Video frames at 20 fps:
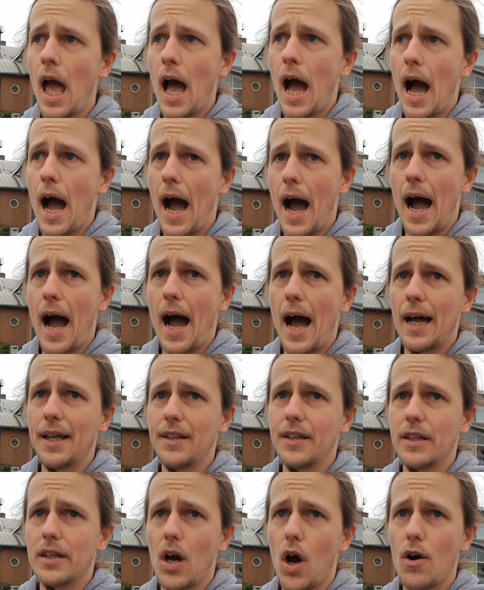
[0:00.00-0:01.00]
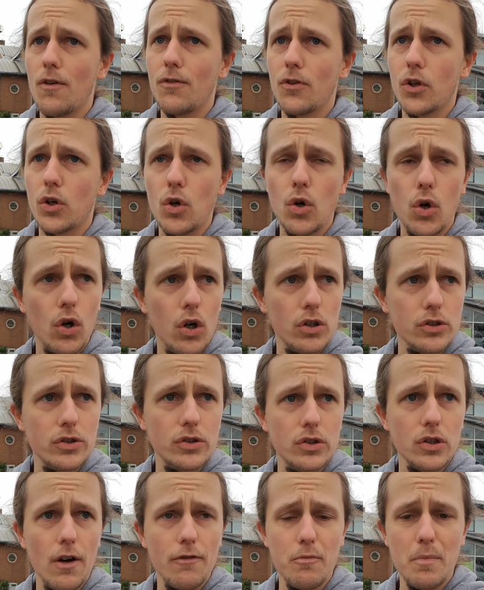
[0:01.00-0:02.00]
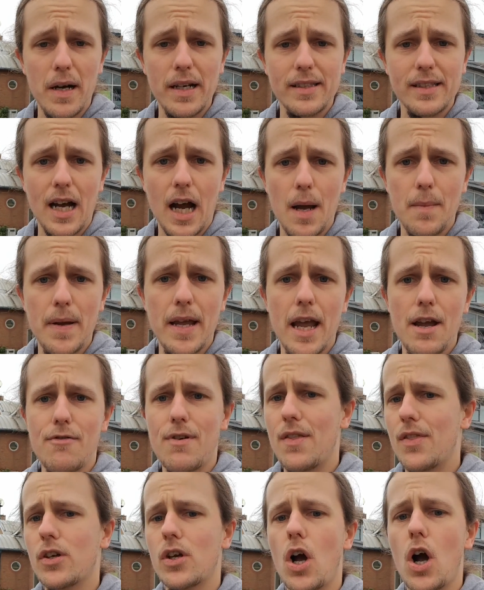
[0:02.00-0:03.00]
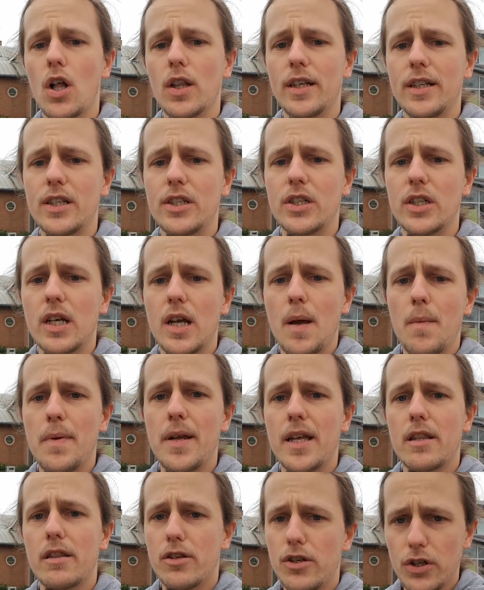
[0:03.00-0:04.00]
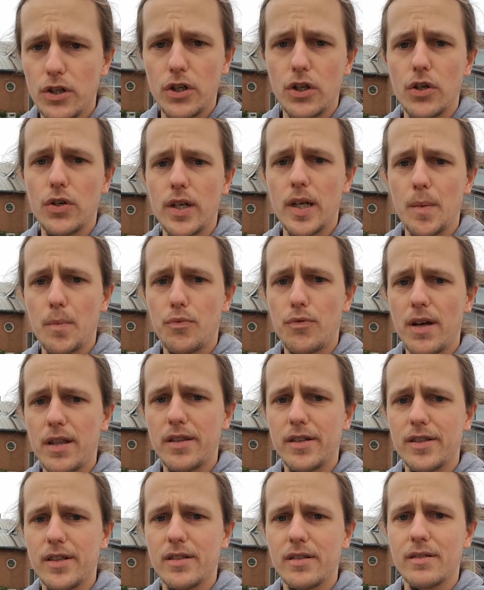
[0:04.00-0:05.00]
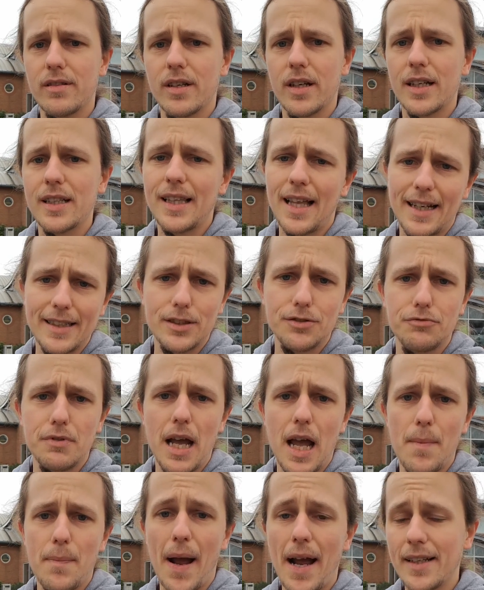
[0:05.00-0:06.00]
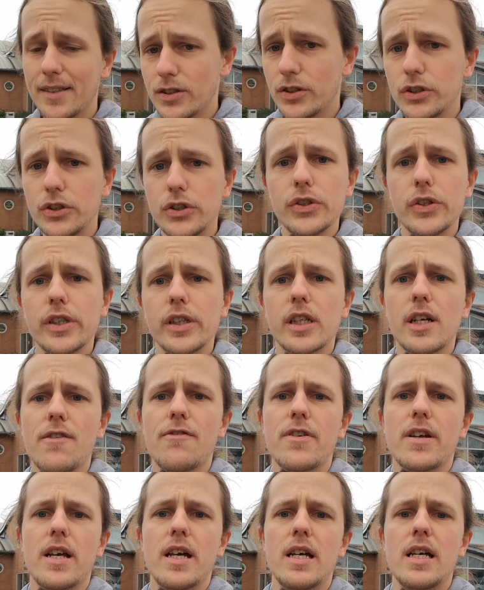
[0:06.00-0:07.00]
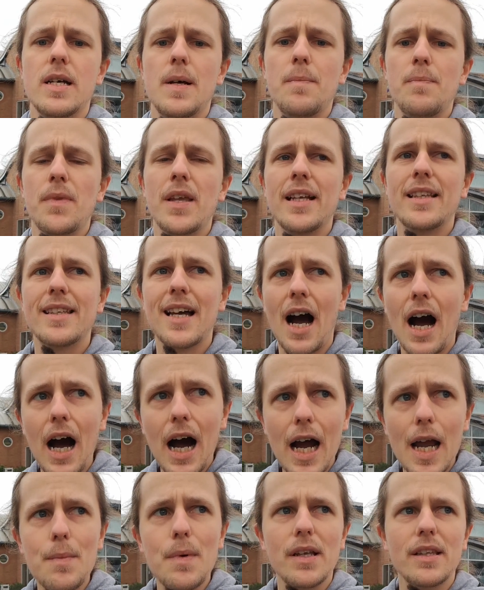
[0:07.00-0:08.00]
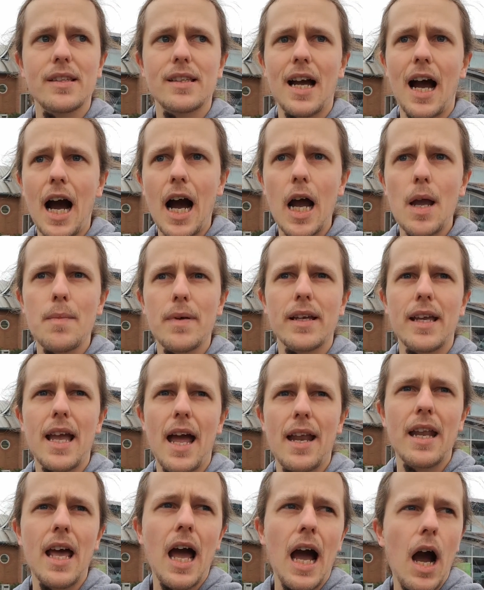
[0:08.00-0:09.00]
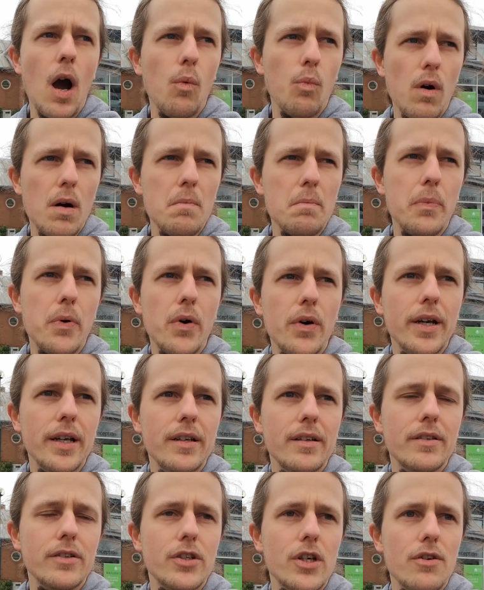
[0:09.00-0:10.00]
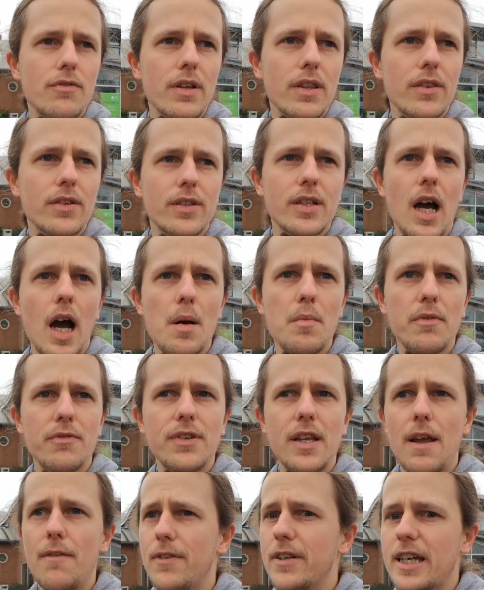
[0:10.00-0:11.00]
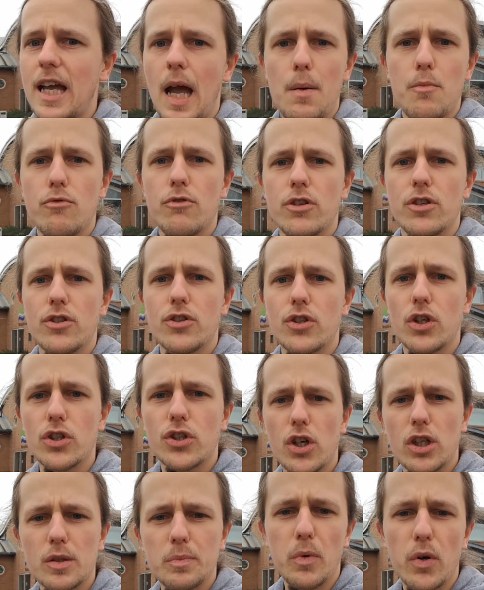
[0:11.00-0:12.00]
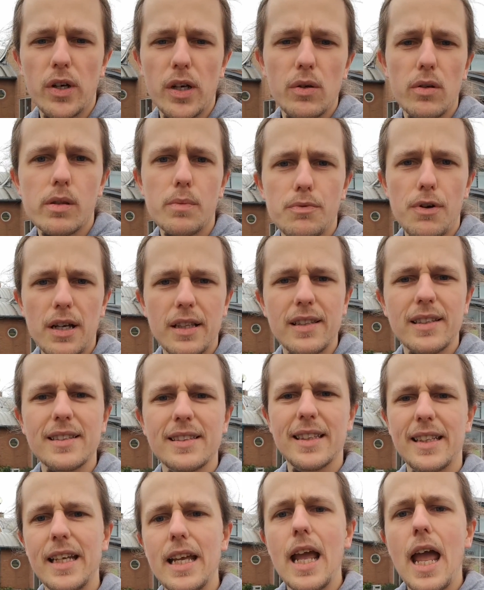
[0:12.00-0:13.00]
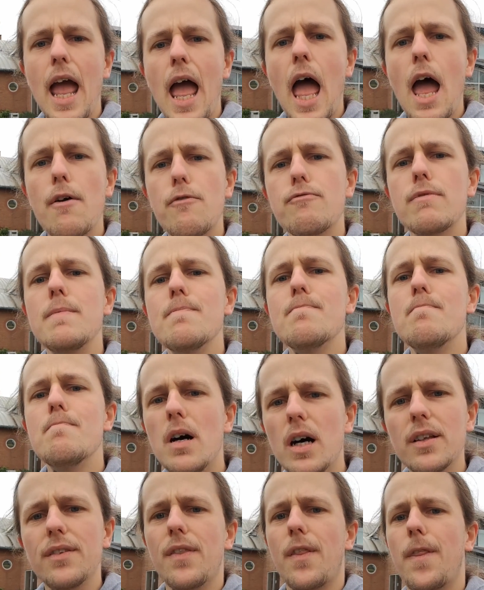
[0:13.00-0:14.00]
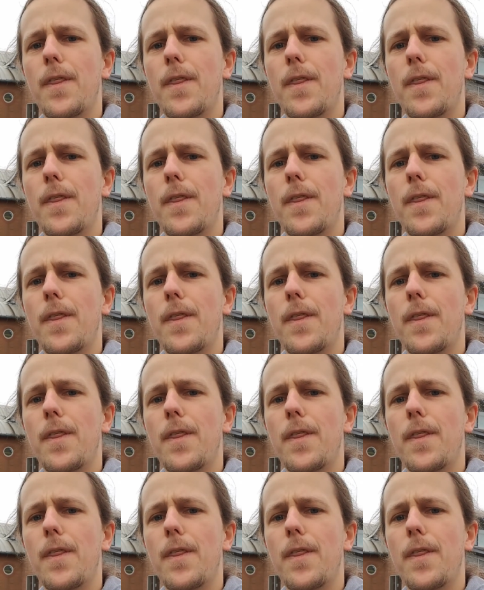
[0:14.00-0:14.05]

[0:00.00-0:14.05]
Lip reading: And over the course of my time here at the college, being student union president, class rep and student governor, time and time again, at one point during the time of David Cameron and George Osborne, it was practically every month